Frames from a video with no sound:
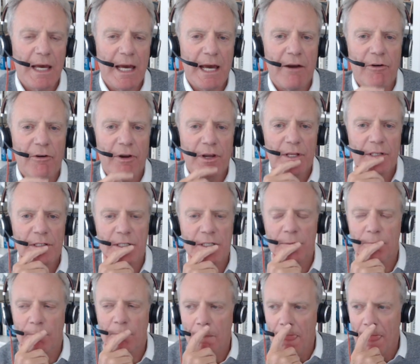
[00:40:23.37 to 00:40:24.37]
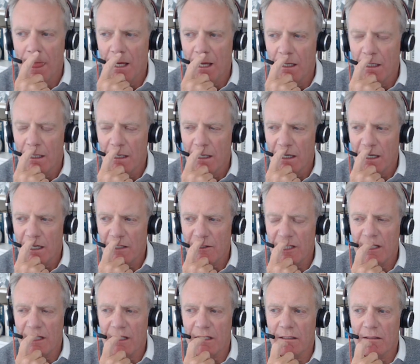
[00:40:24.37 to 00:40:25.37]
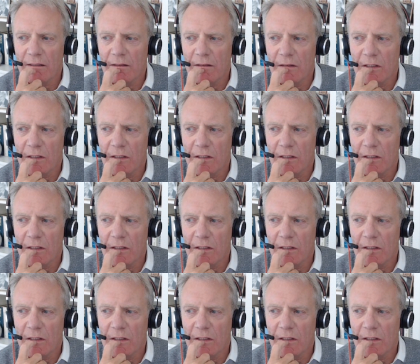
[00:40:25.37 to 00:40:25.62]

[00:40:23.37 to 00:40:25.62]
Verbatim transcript: areas. I think